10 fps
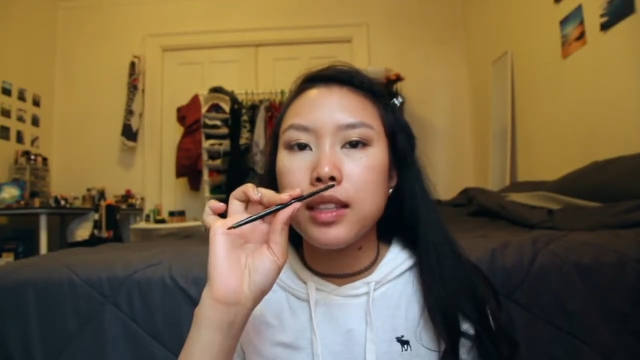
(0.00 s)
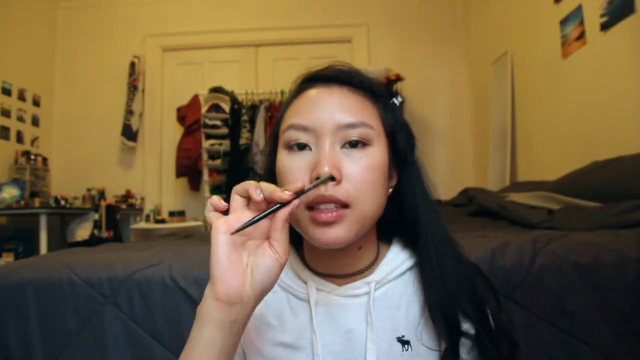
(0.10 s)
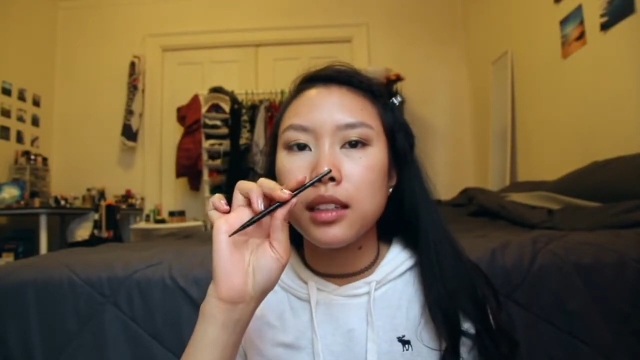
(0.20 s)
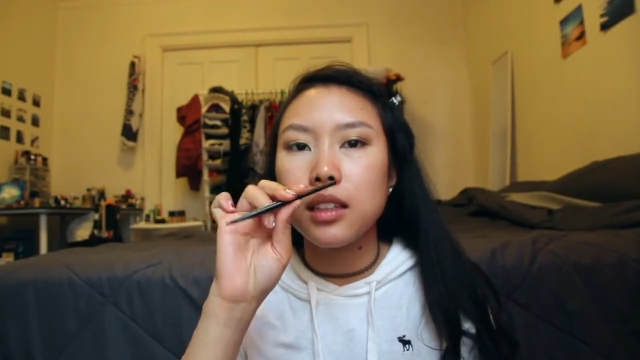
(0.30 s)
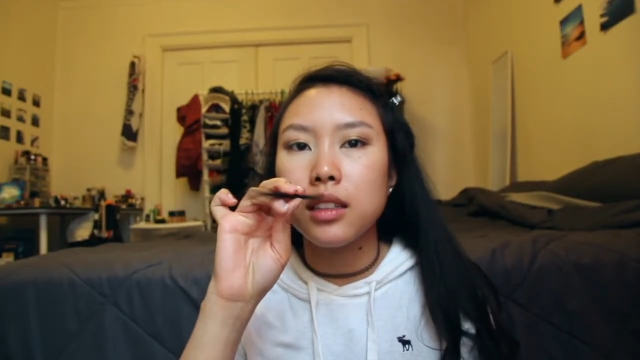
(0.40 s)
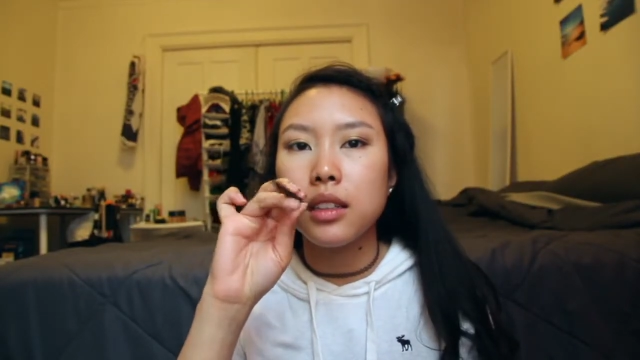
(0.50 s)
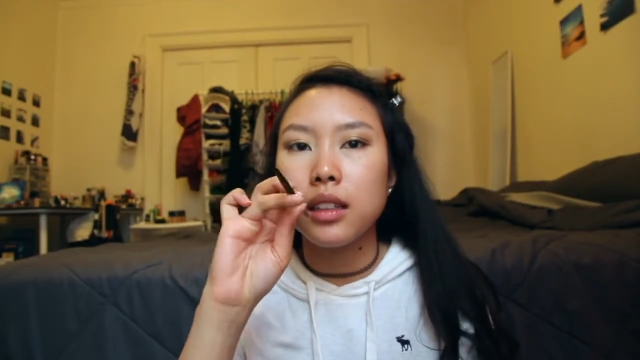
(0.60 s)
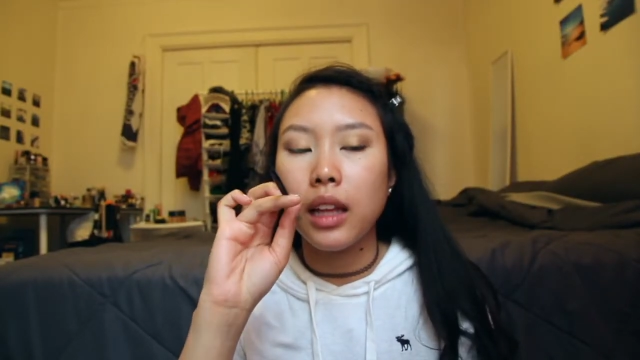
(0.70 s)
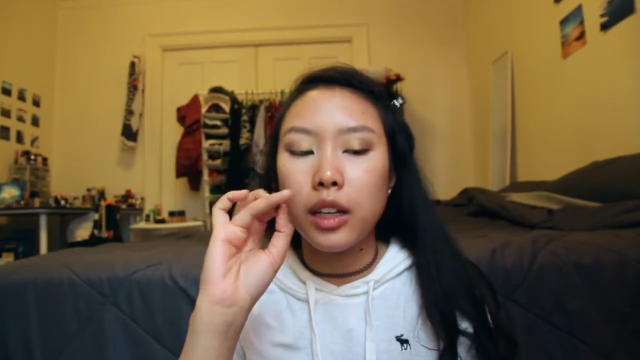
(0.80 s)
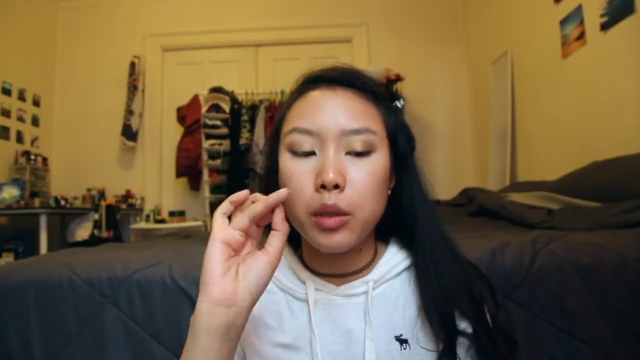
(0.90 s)
It's like the
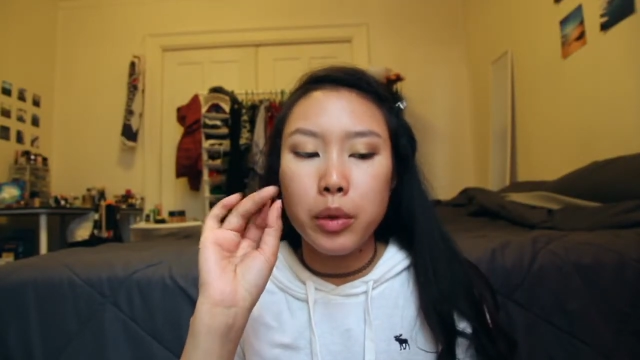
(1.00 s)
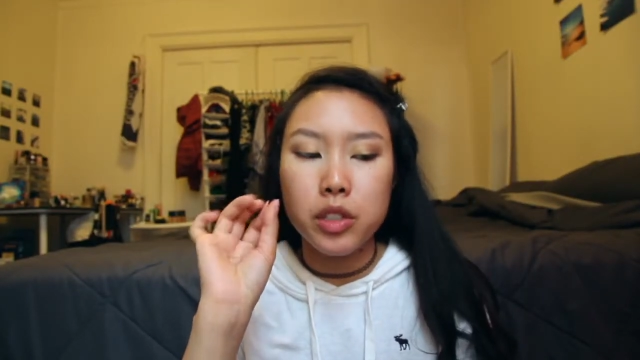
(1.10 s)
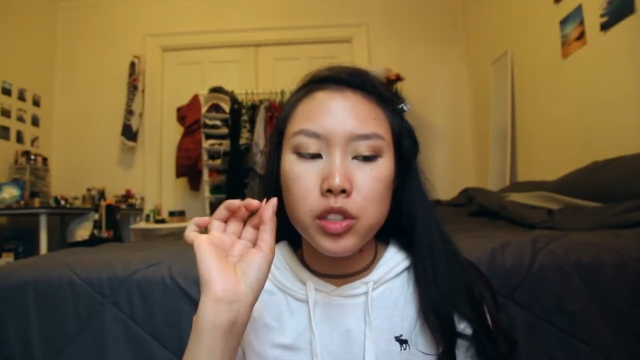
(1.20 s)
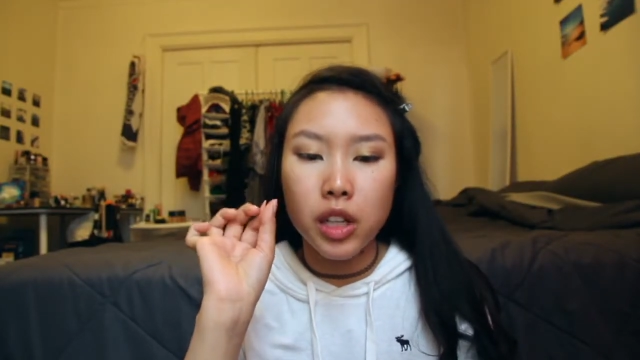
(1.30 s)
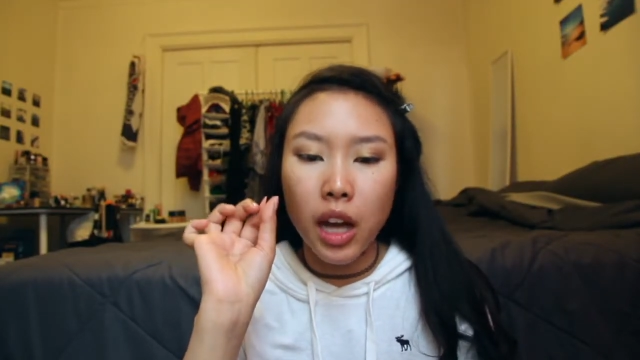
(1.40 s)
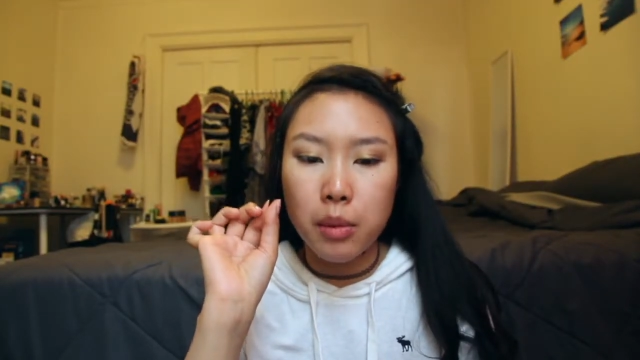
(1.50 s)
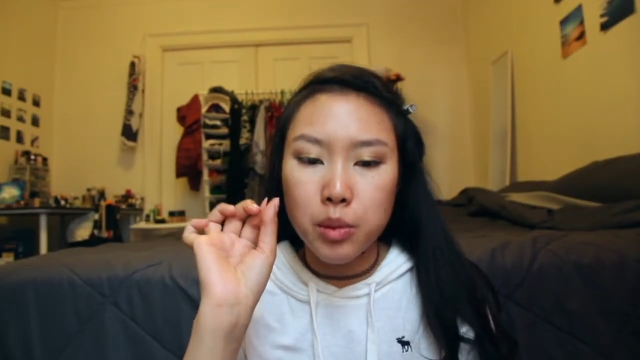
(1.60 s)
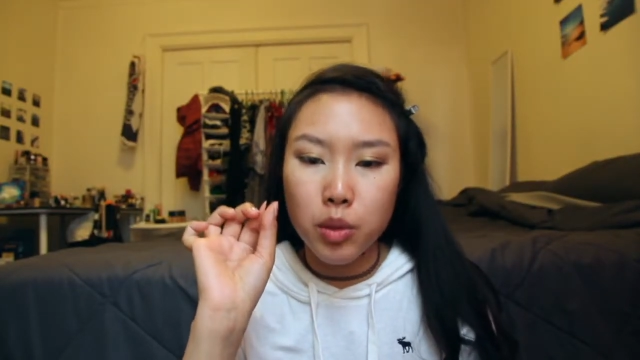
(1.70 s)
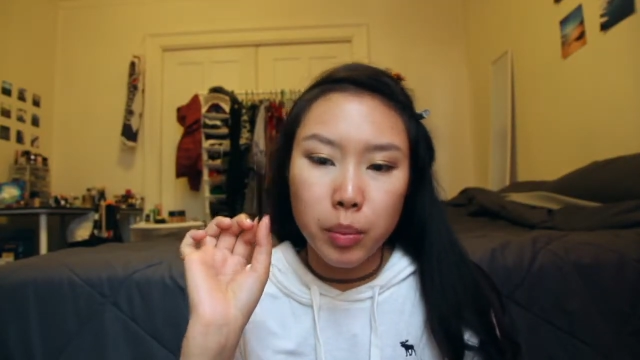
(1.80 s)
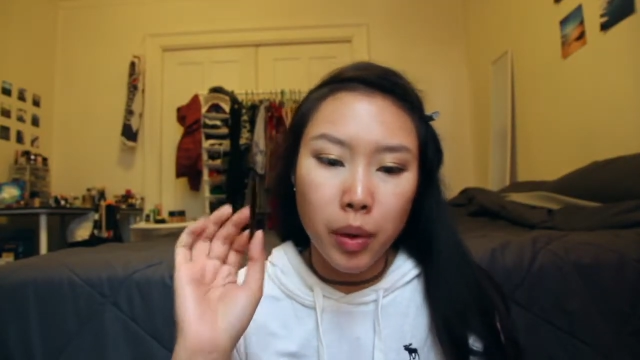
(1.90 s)
liner brush that
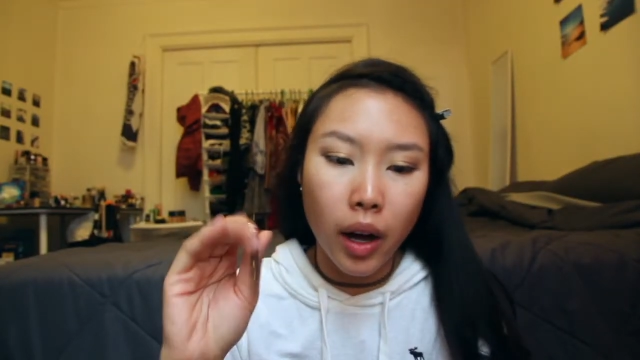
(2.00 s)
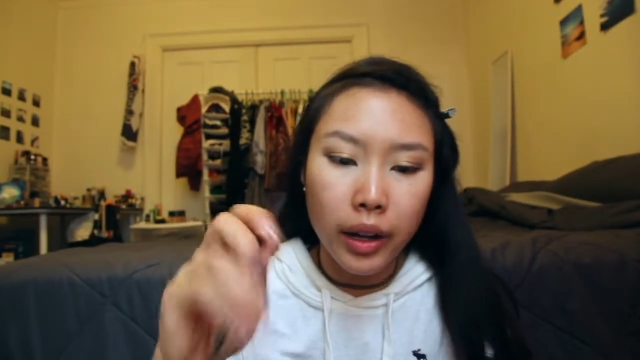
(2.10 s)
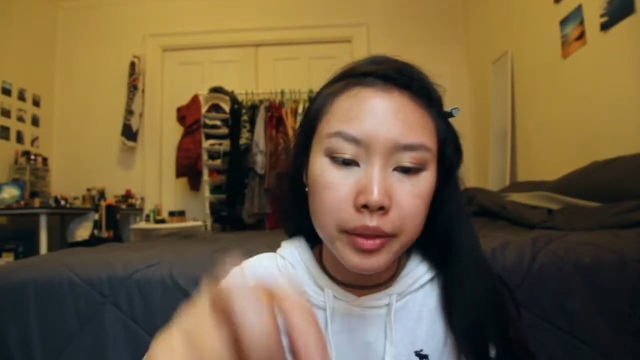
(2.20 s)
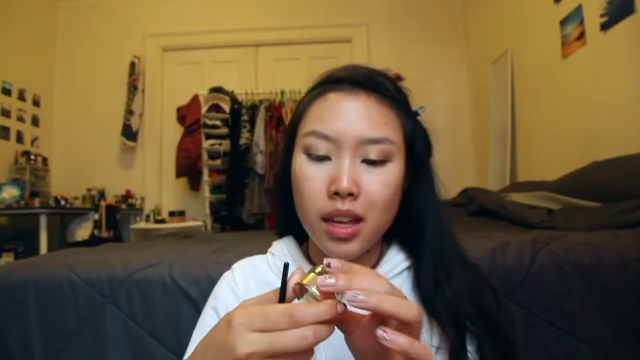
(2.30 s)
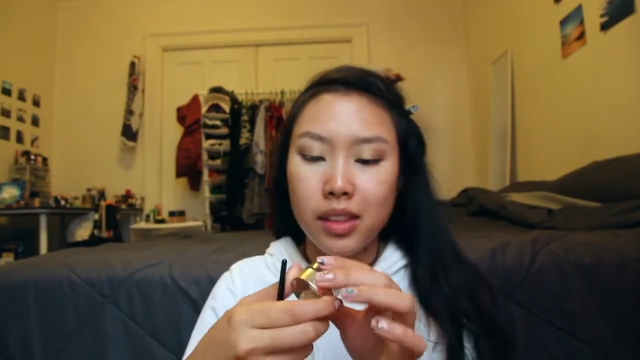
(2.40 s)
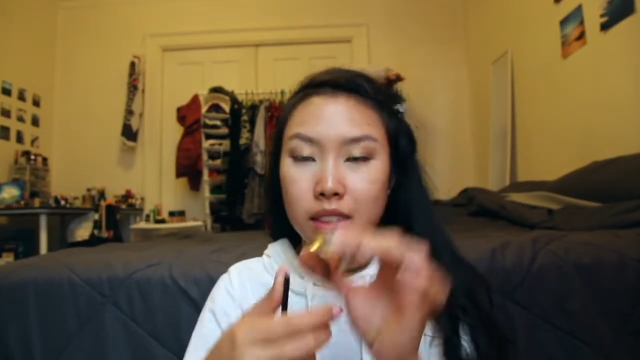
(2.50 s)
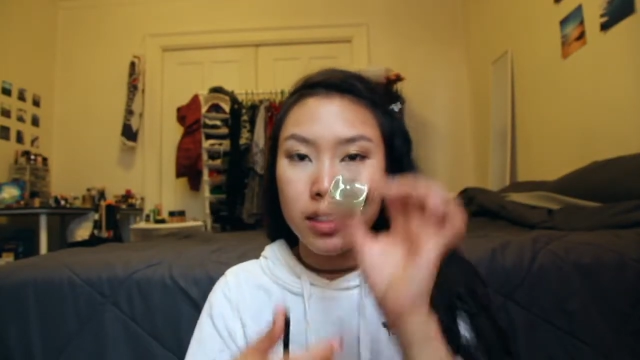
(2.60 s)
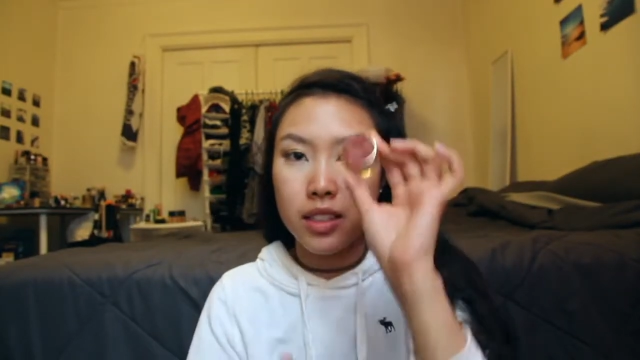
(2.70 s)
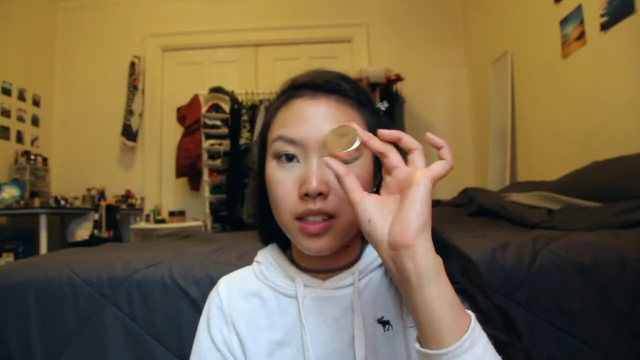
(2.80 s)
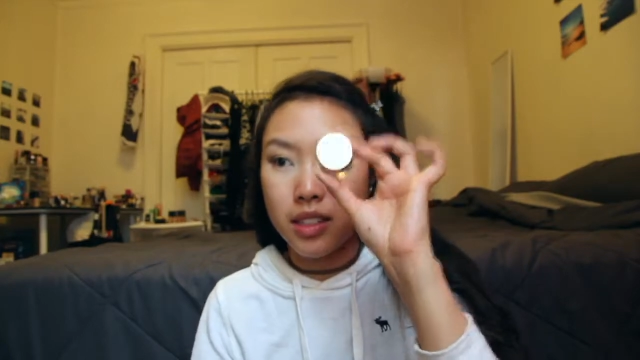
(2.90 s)
comes with the pot, and
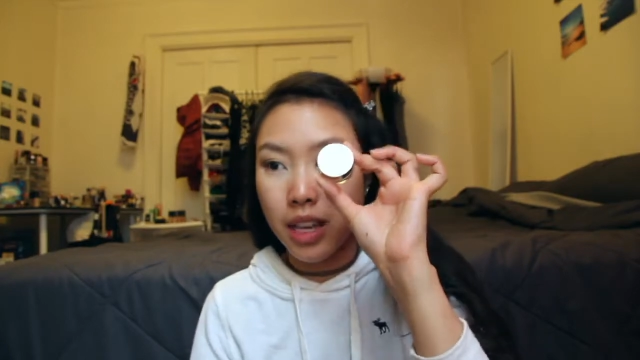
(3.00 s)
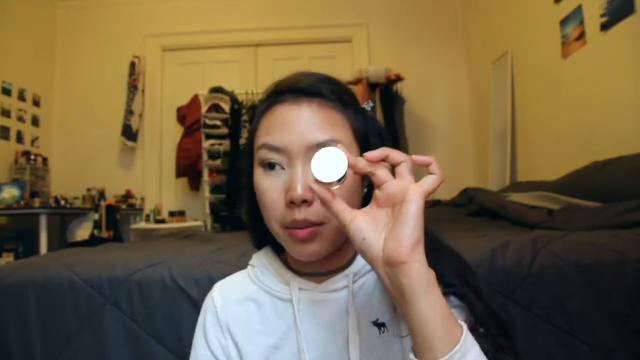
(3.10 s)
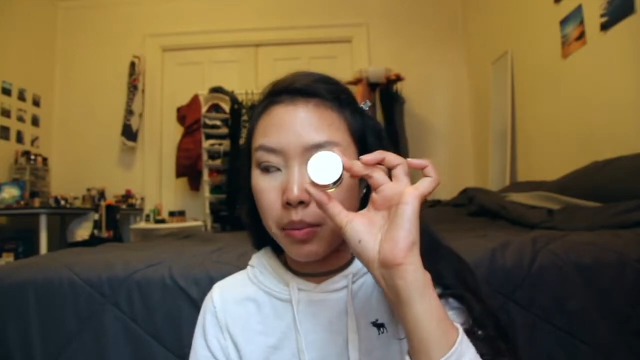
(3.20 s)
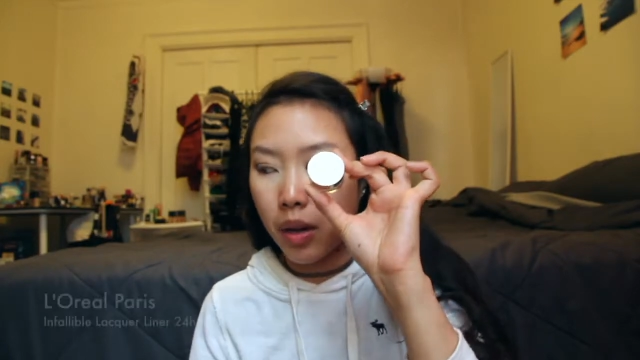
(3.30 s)
this is the said